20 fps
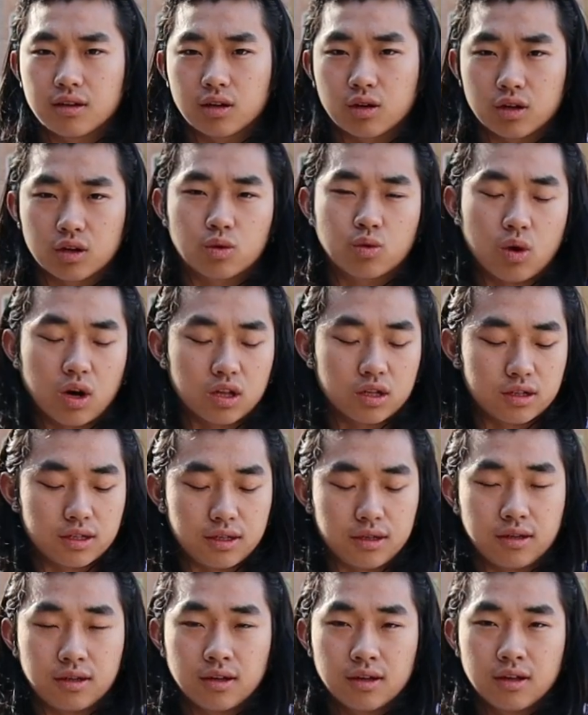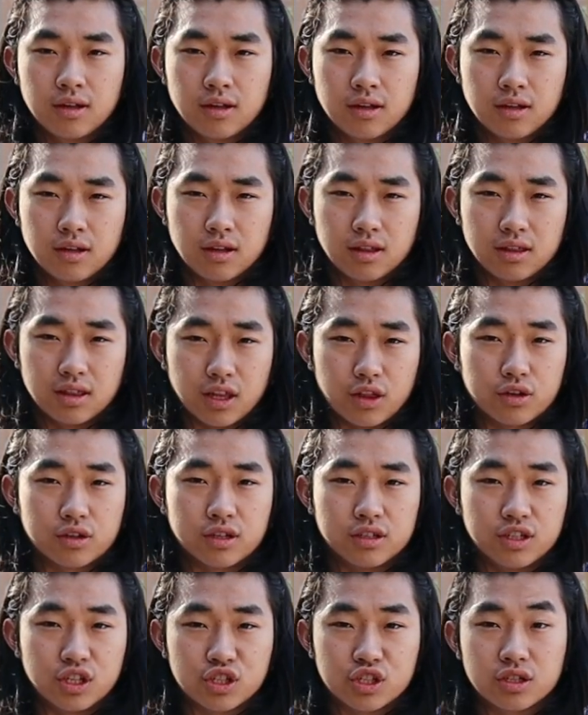good quality leather
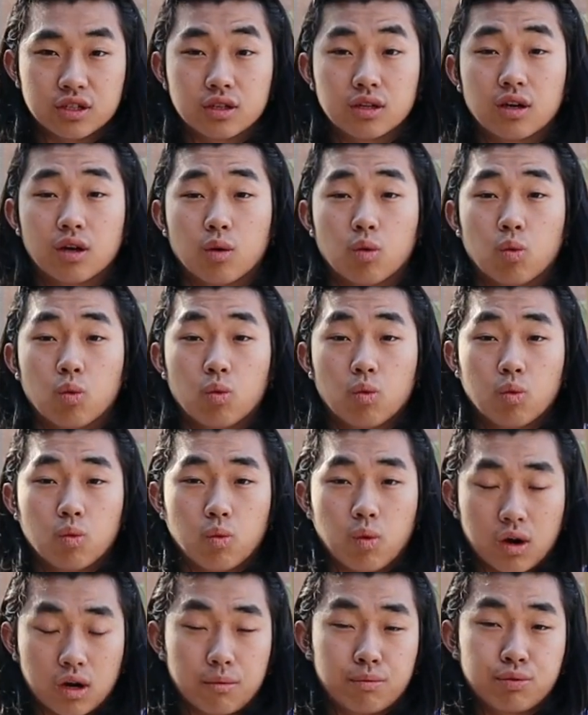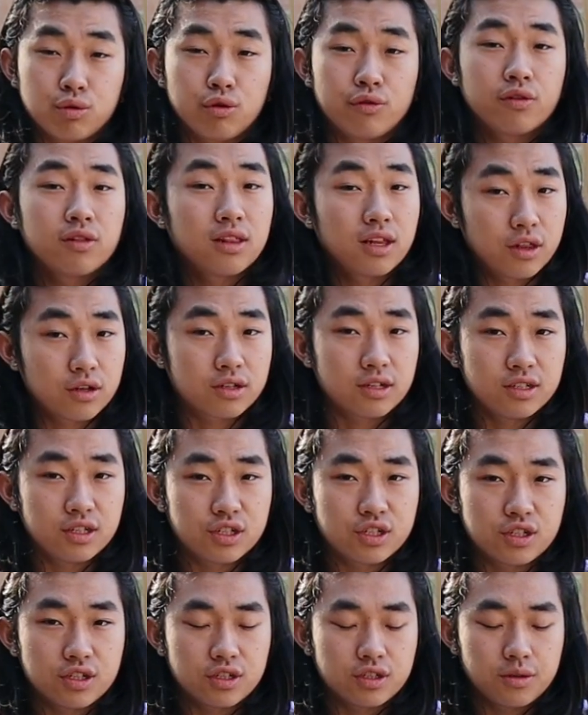conditioner, a waterproof leather
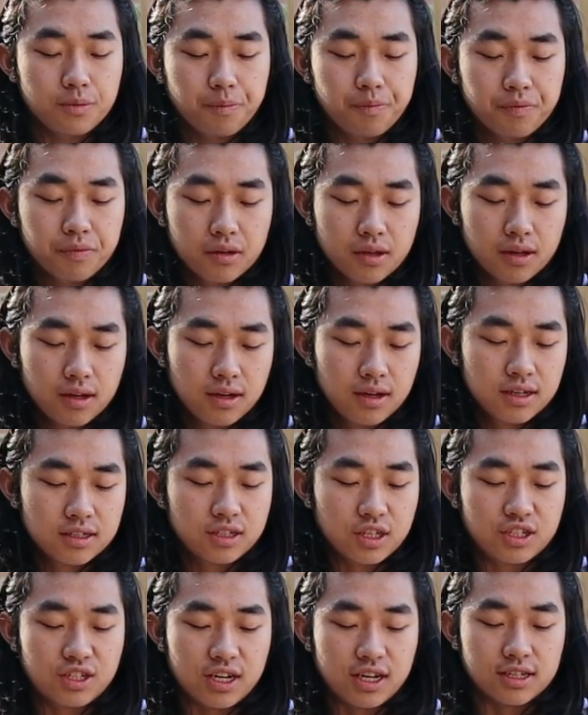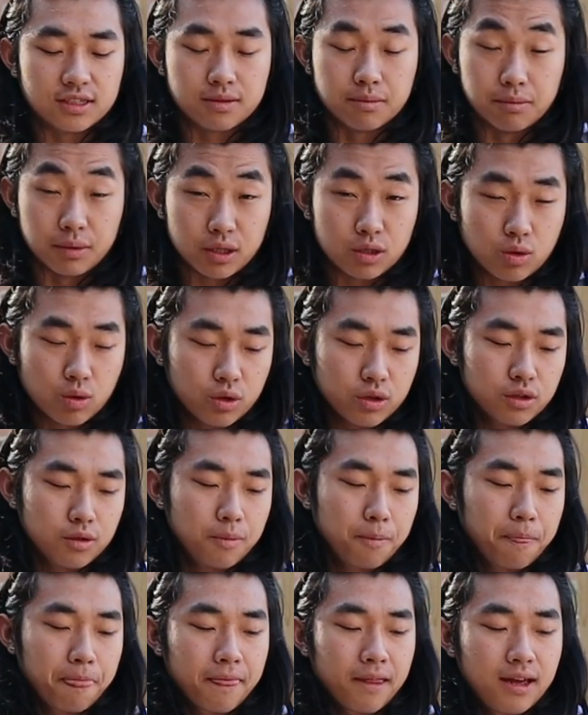conditioner, such as mink oil.
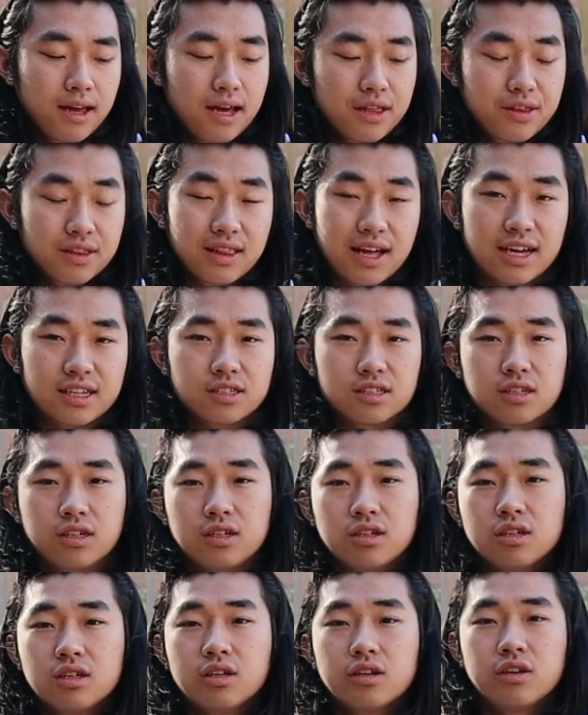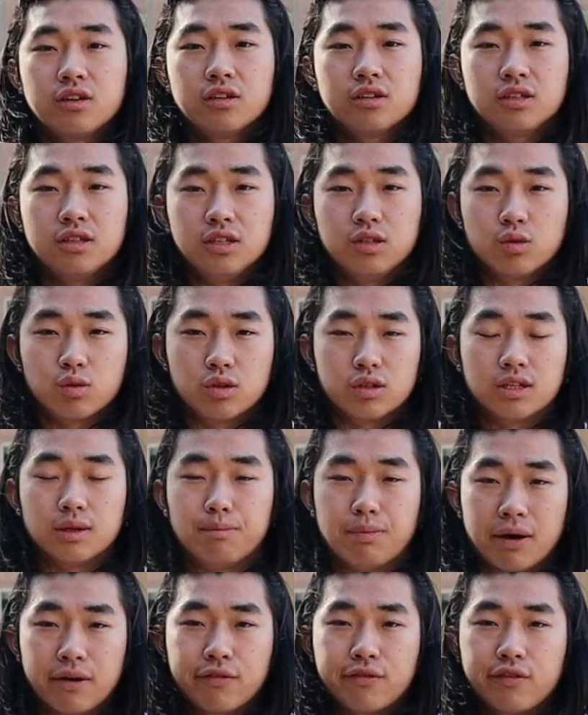And then lastly, in order to
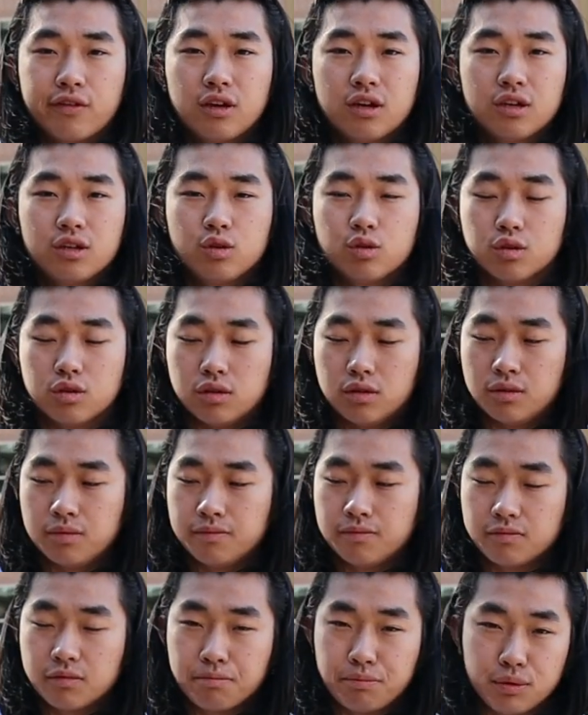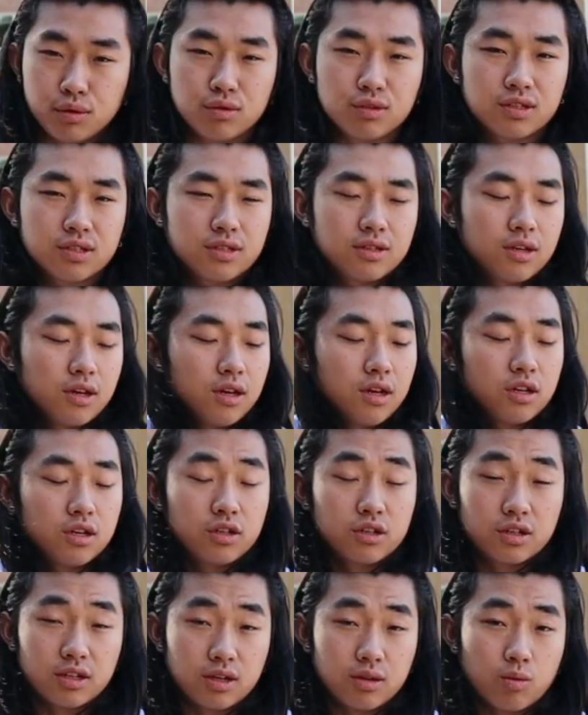buff your boots,
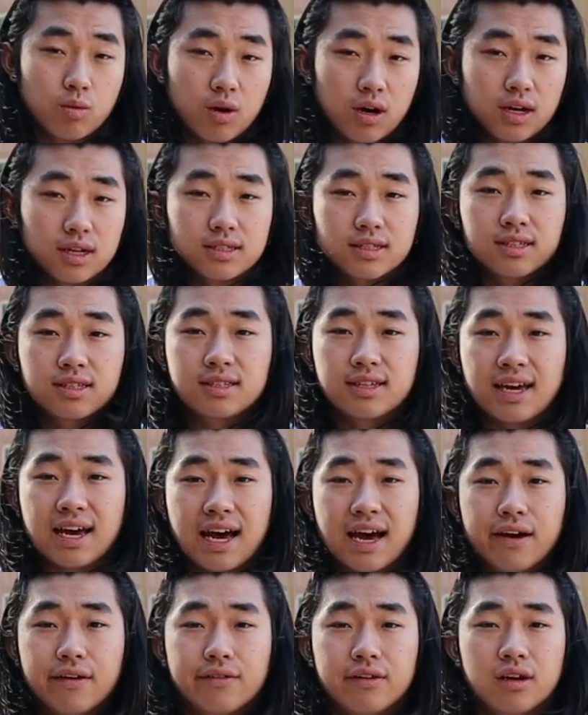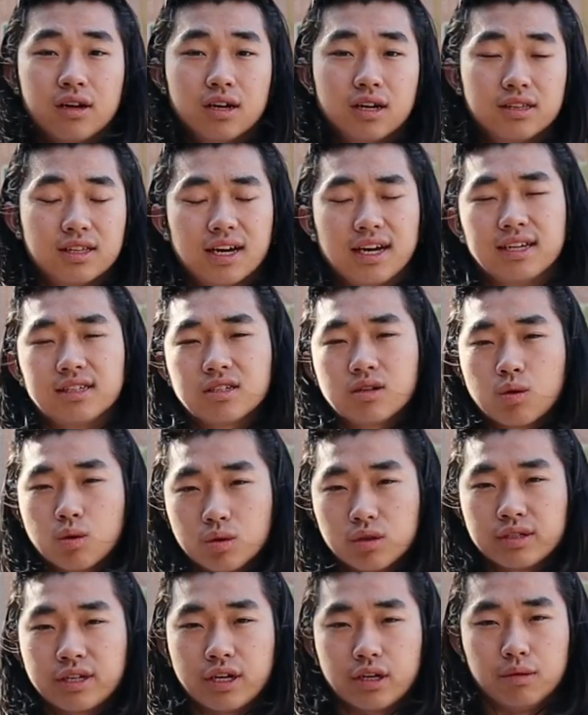you're going to want to have a nice
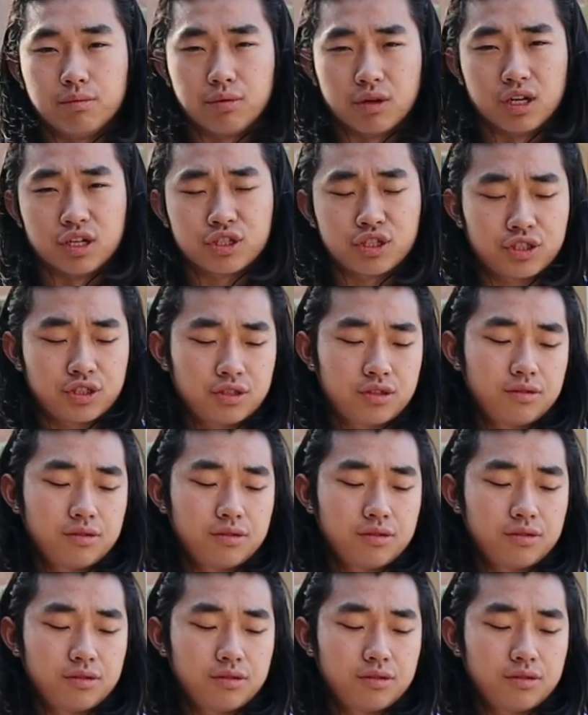horsehair brush.